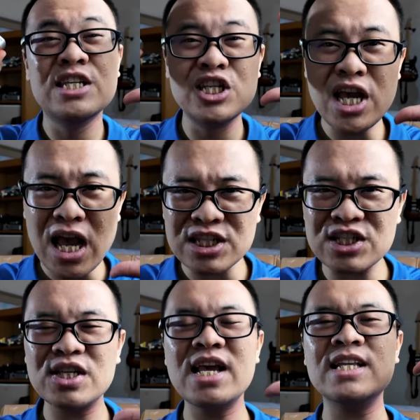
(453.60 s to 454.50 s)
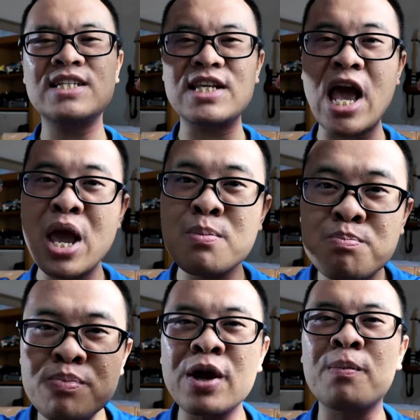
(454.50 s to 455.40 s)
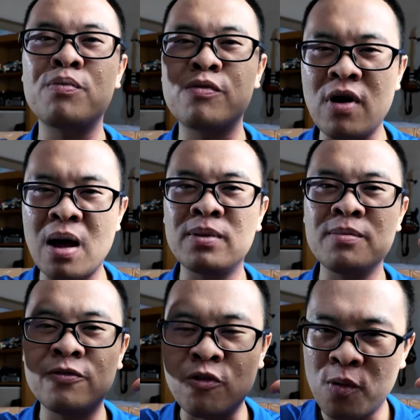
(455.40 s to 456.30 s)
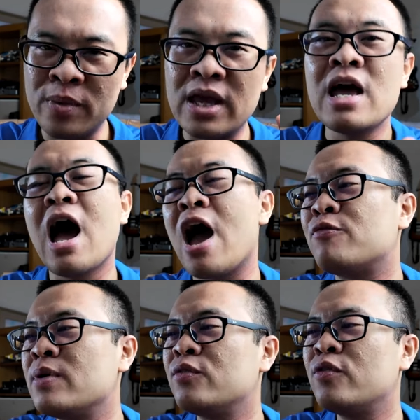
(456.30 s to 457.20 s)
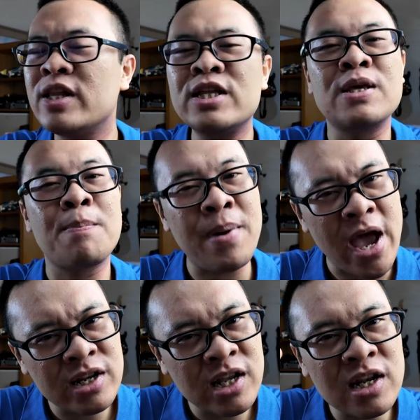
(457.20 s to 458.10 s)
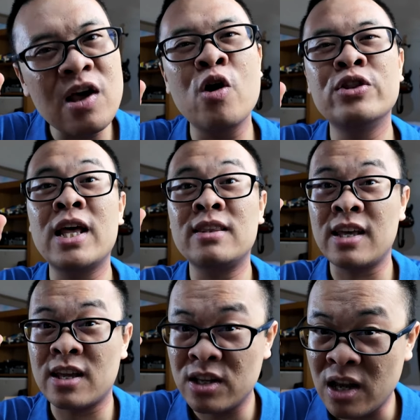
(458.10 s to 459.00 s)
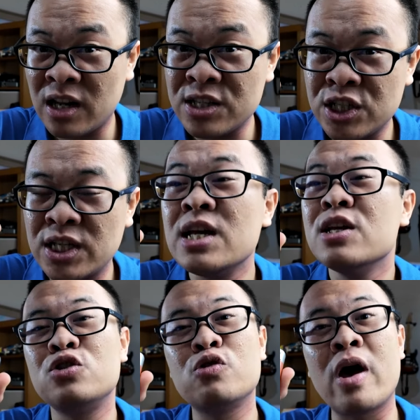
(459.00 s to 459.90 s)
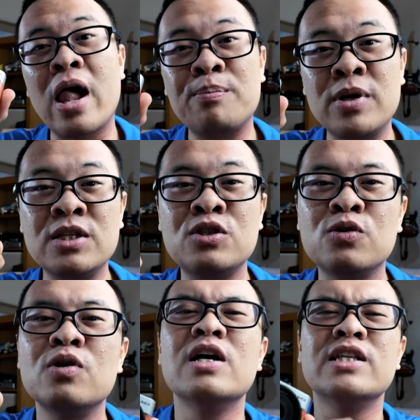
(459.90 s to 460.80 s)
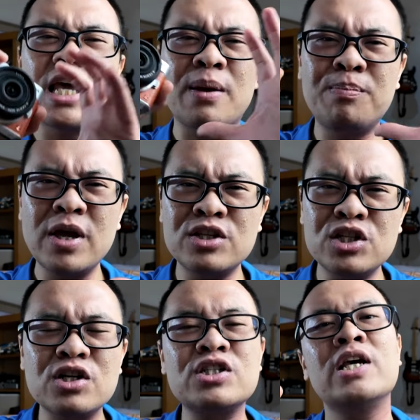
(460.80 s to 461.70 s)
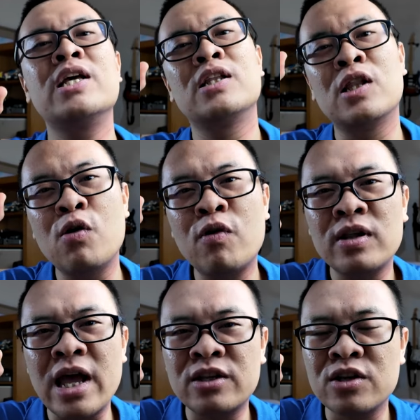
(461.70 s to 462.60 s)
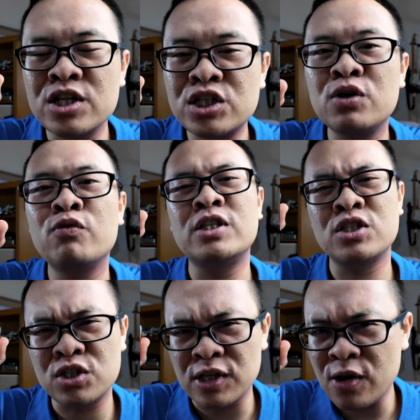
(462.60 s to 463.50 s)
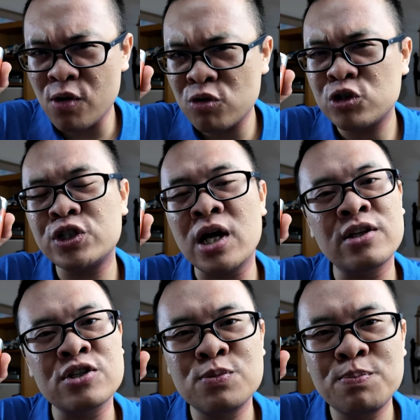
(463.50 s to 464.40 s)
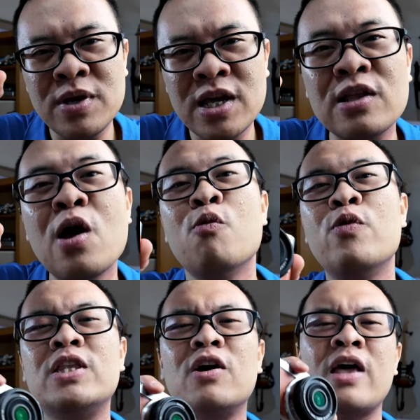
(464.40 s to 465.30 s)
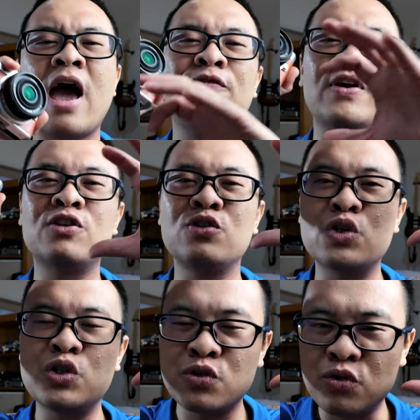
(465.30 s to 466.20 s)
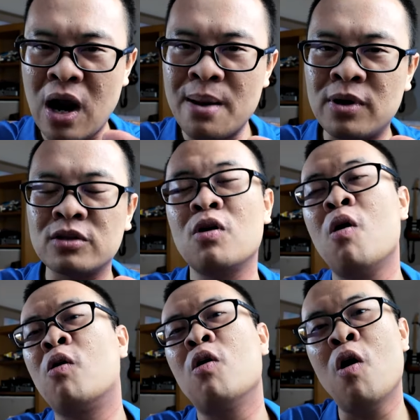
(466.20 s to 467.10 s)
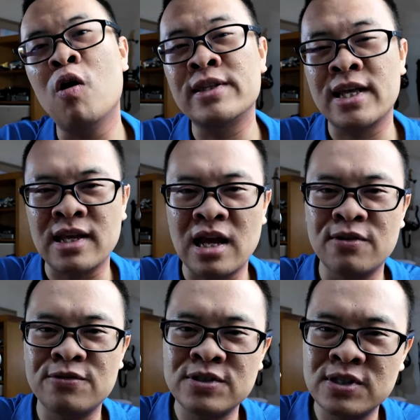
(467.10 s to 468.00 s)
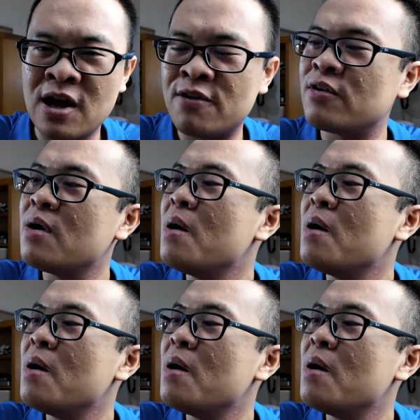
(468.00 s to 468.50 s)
Yes, it's a big problem for me. I've been really dependent on that technology to help me to take pictures in lower light condition with slow shutter speed without having to use tripod or all that kind of stuff.